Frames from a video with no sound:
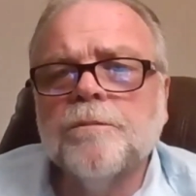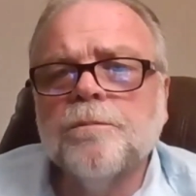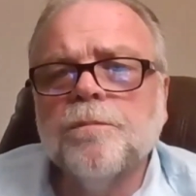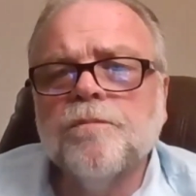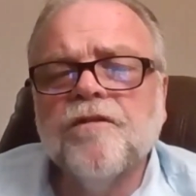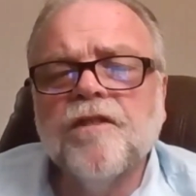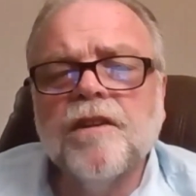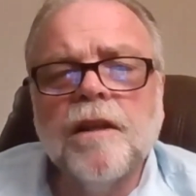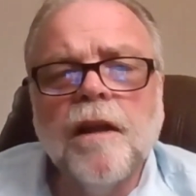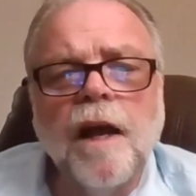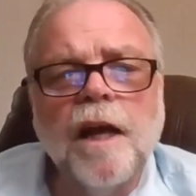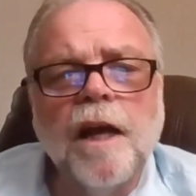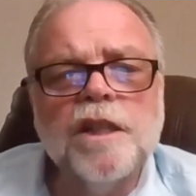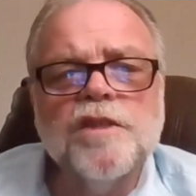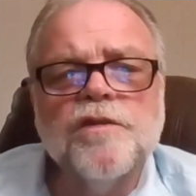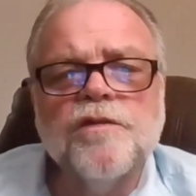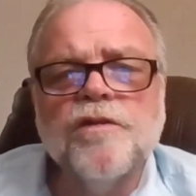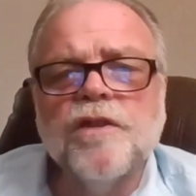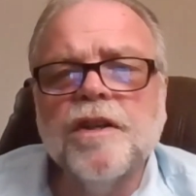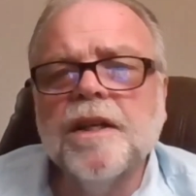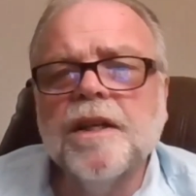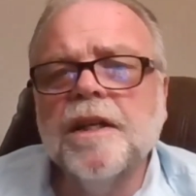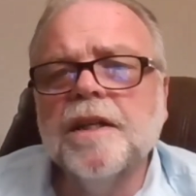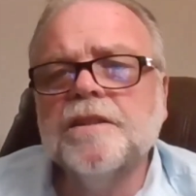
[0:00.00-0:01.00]

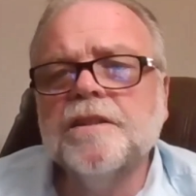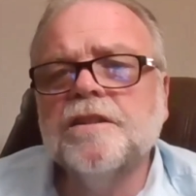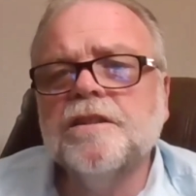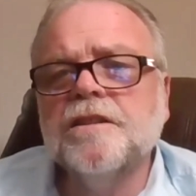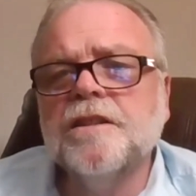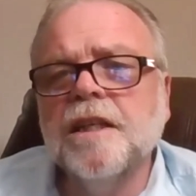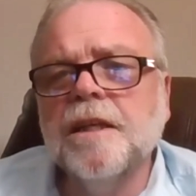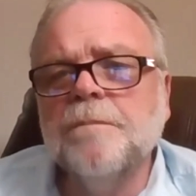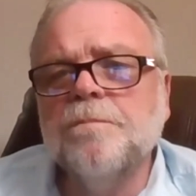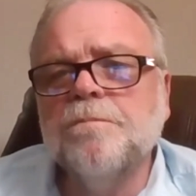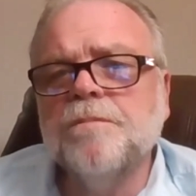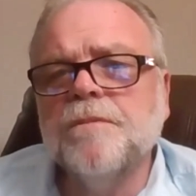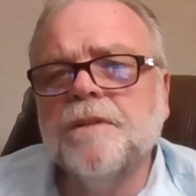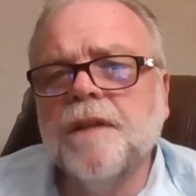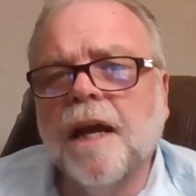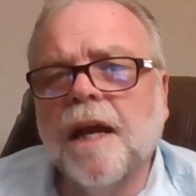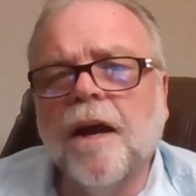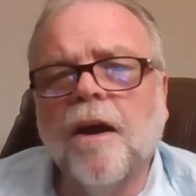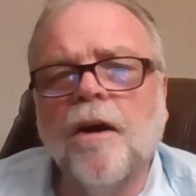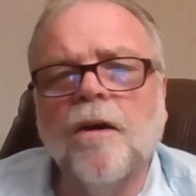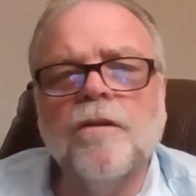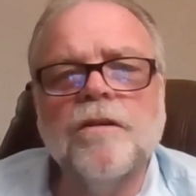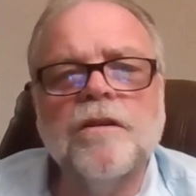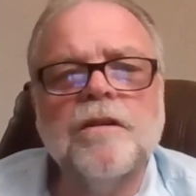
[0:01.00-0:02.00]
philosophy is deep
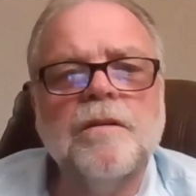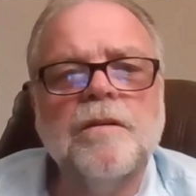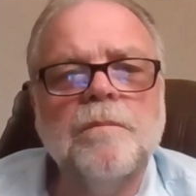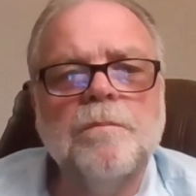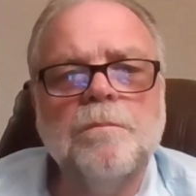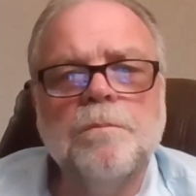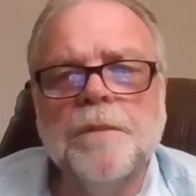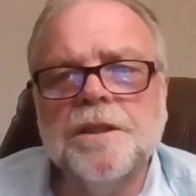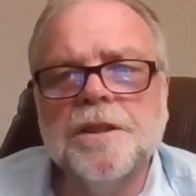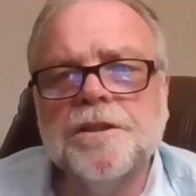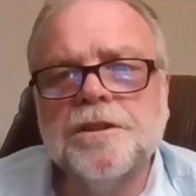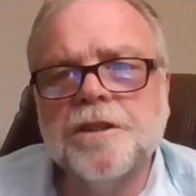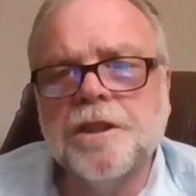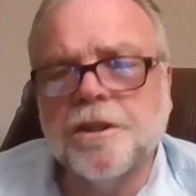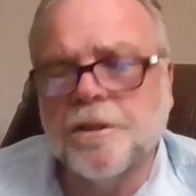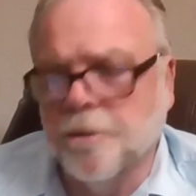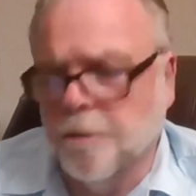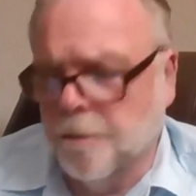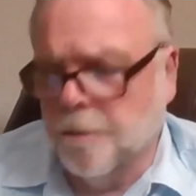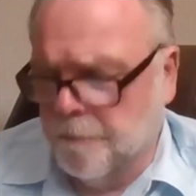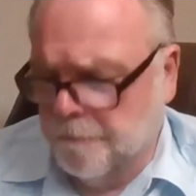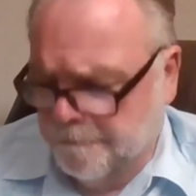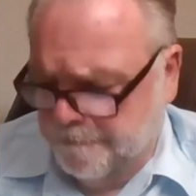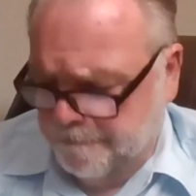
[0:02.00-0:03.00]
down
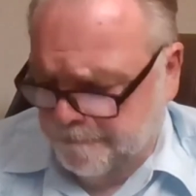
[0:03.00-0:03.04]
mystical.